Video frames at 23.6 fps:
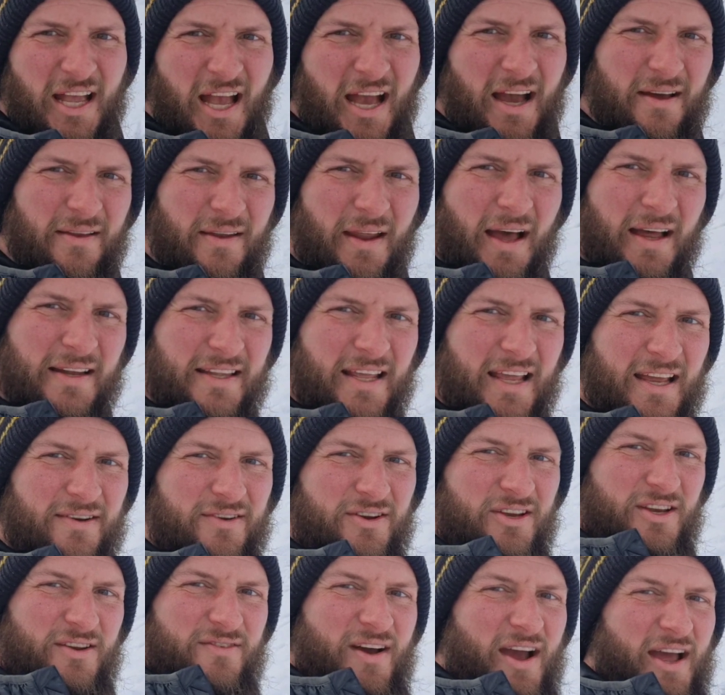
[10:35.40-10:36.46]
you get an idea
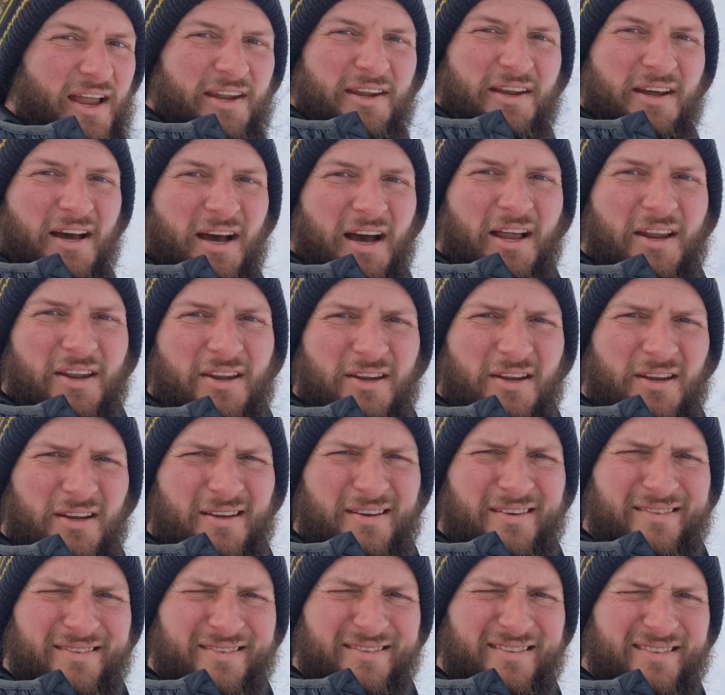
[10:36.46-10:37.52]
in your head and
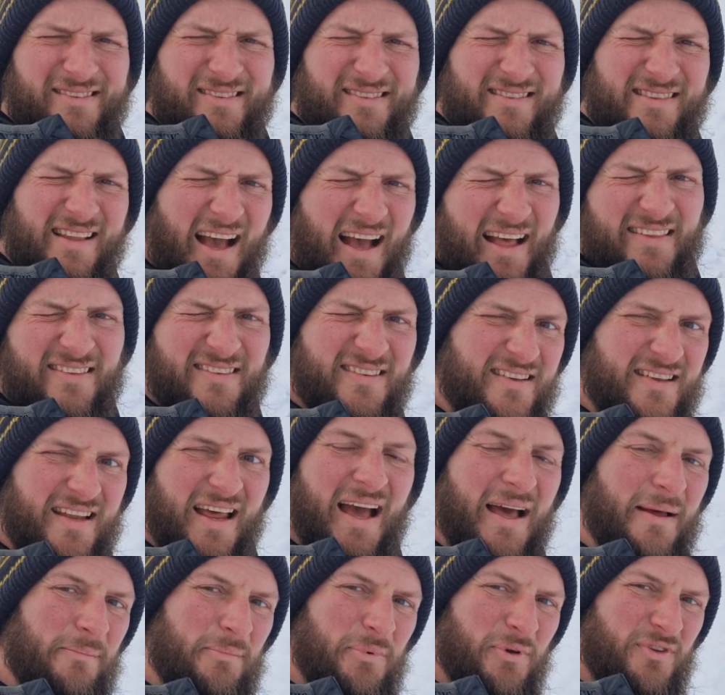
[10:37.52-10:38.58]

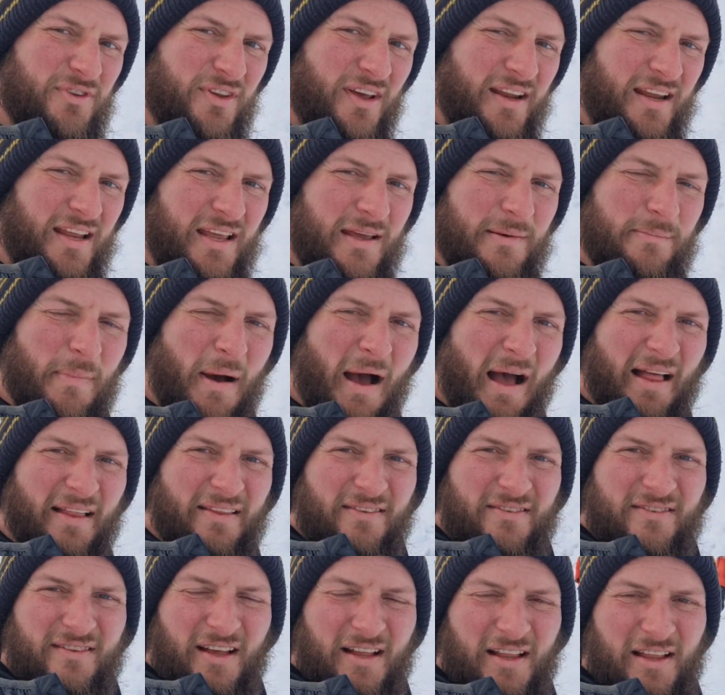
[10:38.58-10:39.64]
99% of your
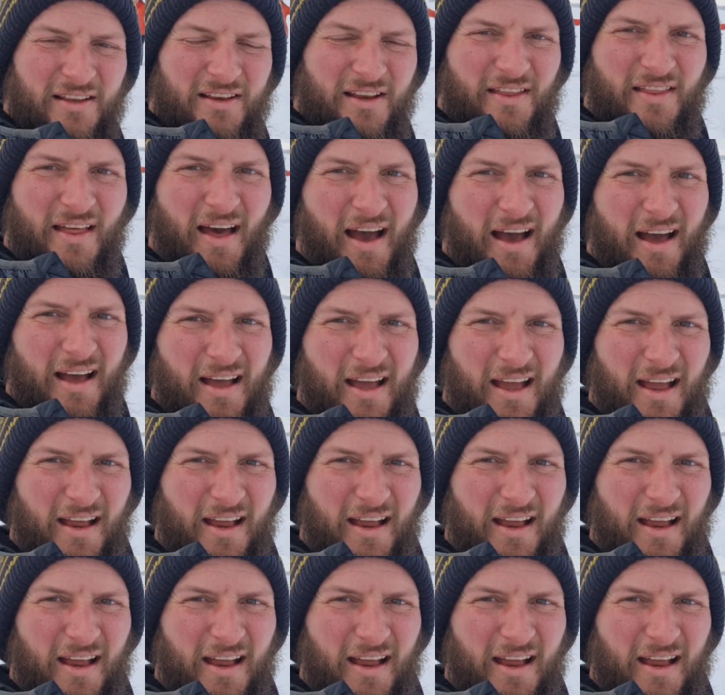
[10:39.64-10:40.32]
mind's telling you that